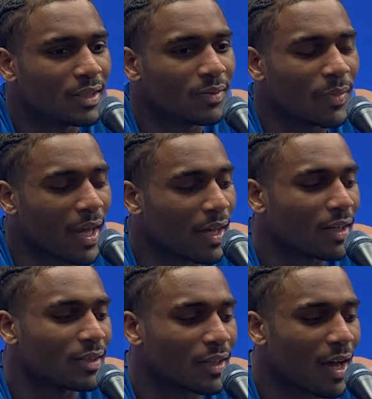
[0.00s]
Man,
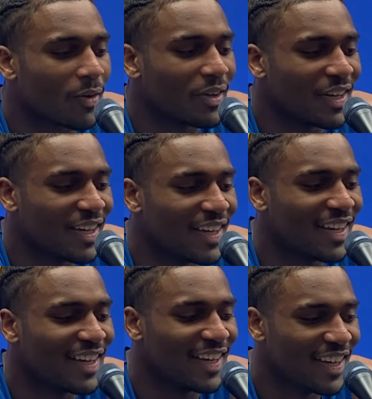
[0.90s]

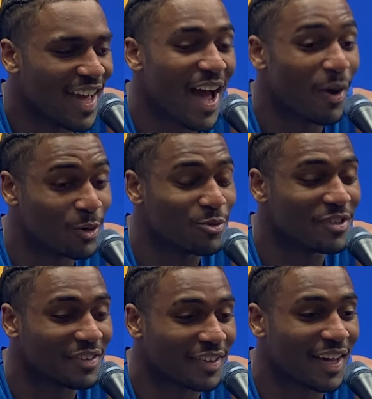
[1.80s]
I would do
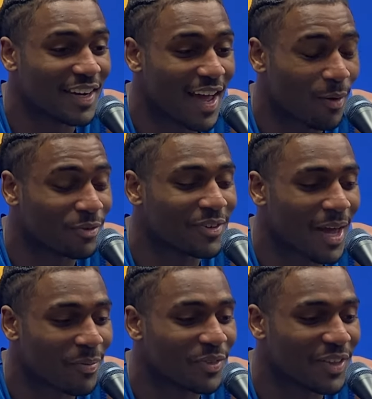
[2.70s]
just like that. I would
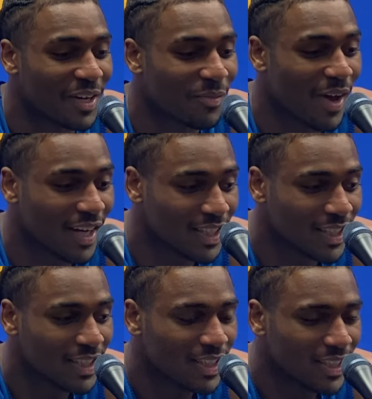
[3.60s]
stop and think about it.
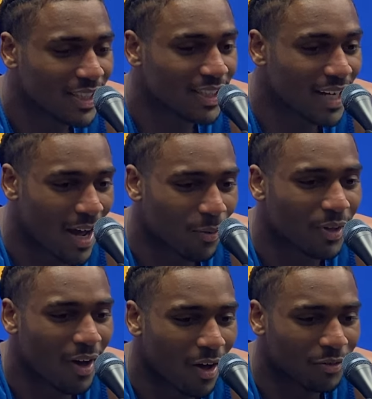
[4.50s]
Then I would
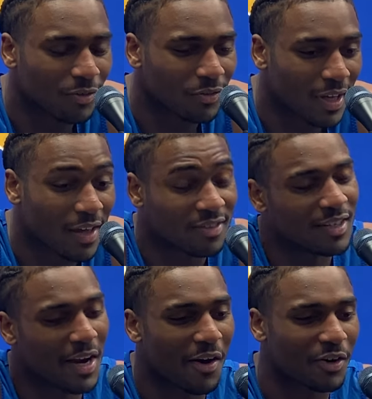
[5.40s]
also say, I seen
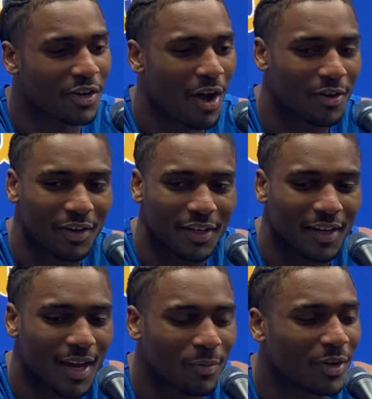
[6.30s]
Aaron Donald at the
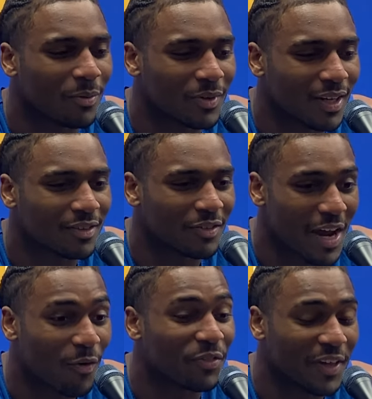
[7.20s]
game a couple of days ago, and
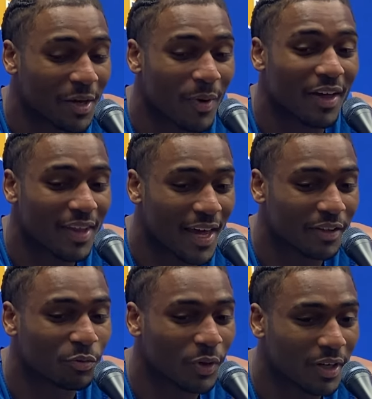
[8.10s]
I would think about that
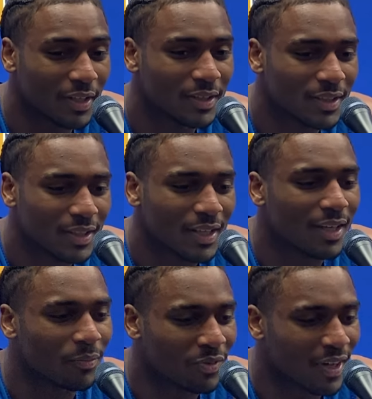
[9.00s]
as well
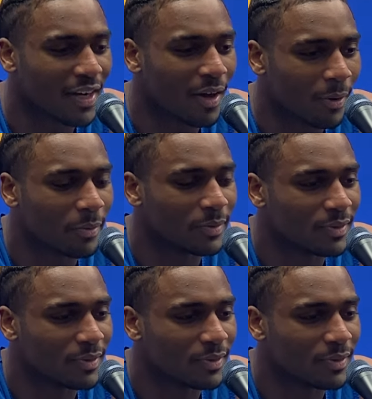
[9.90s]
and say no.